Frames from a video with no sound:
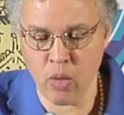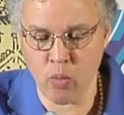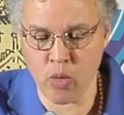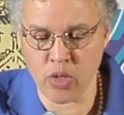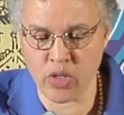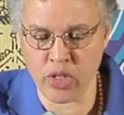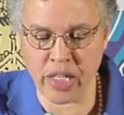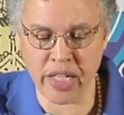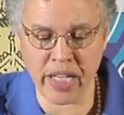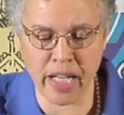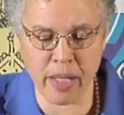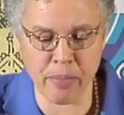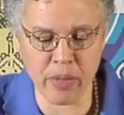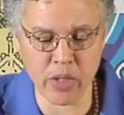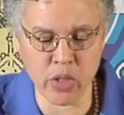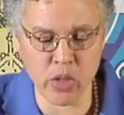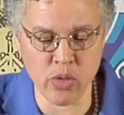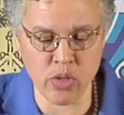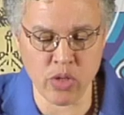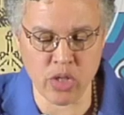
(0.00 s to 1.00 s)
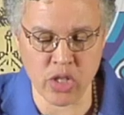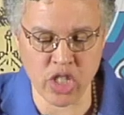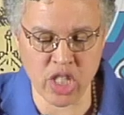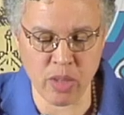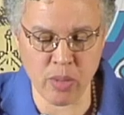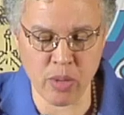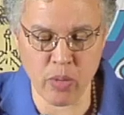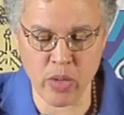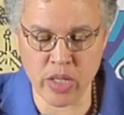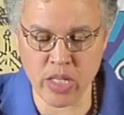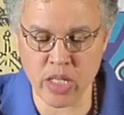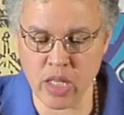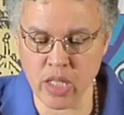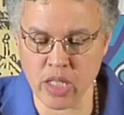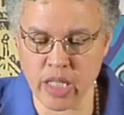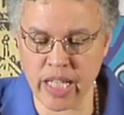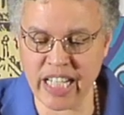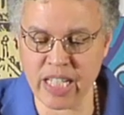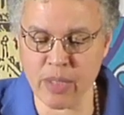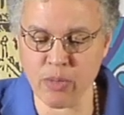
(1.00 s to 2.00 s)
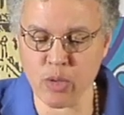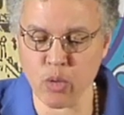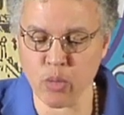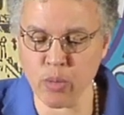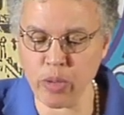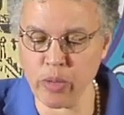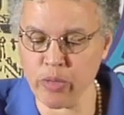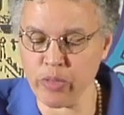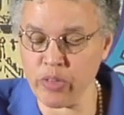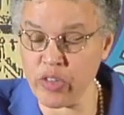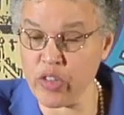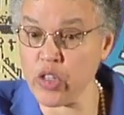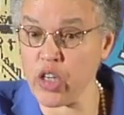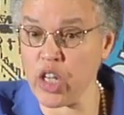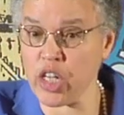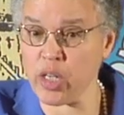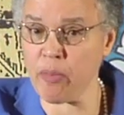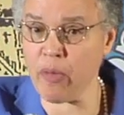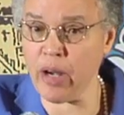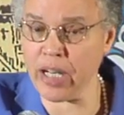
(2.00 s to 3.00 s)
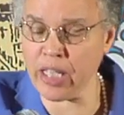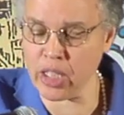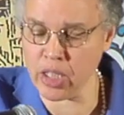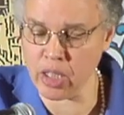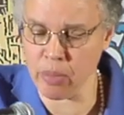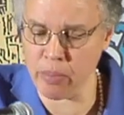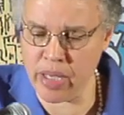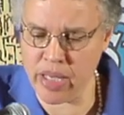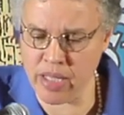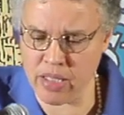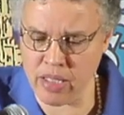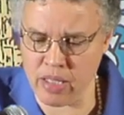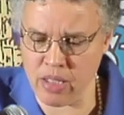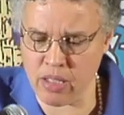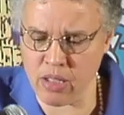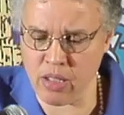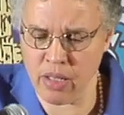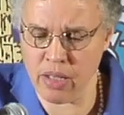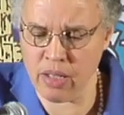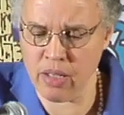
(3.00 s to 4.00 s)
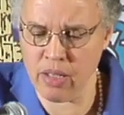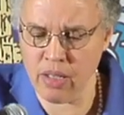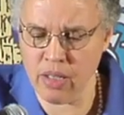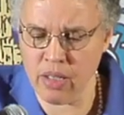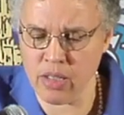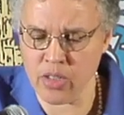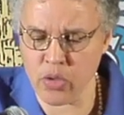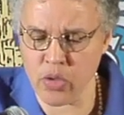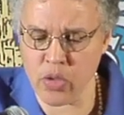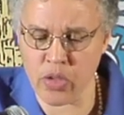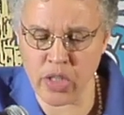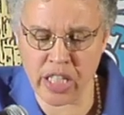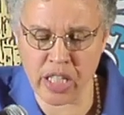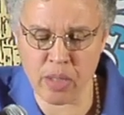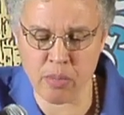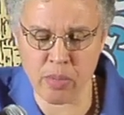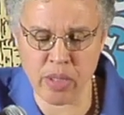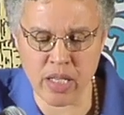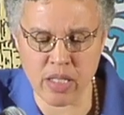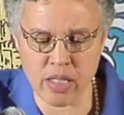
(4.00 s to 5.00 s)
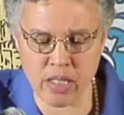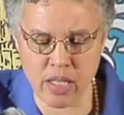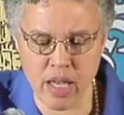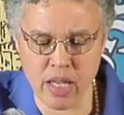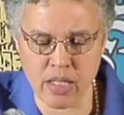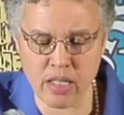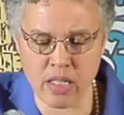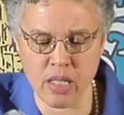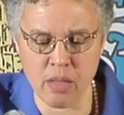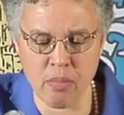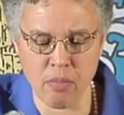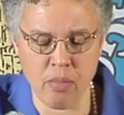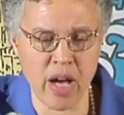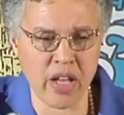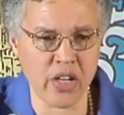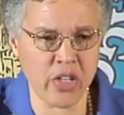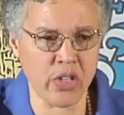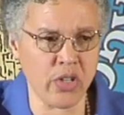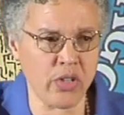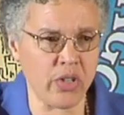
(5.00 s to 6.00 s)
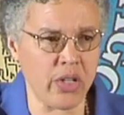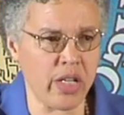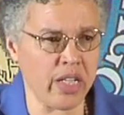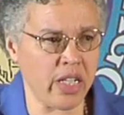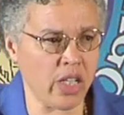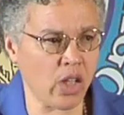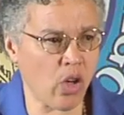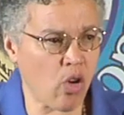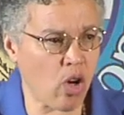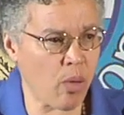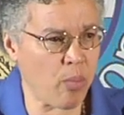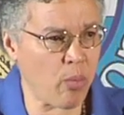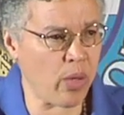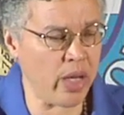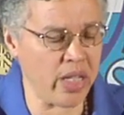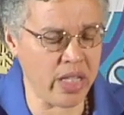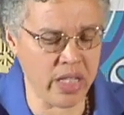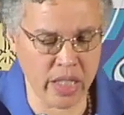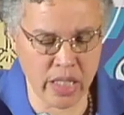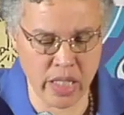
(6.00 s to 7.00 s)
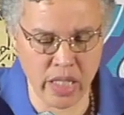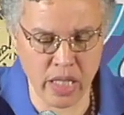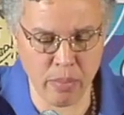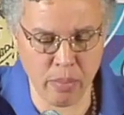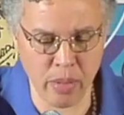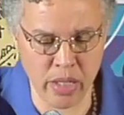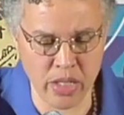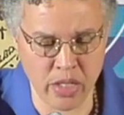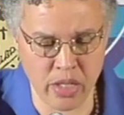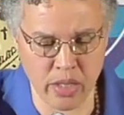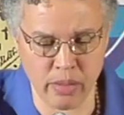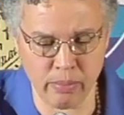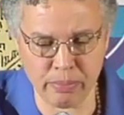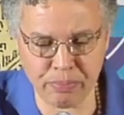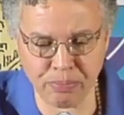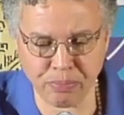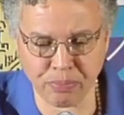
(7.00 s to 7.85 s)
We're setting up a new system in which these items will be reviewed on a regular basis so that they can be assessed, monitored, and incorporated into the budget.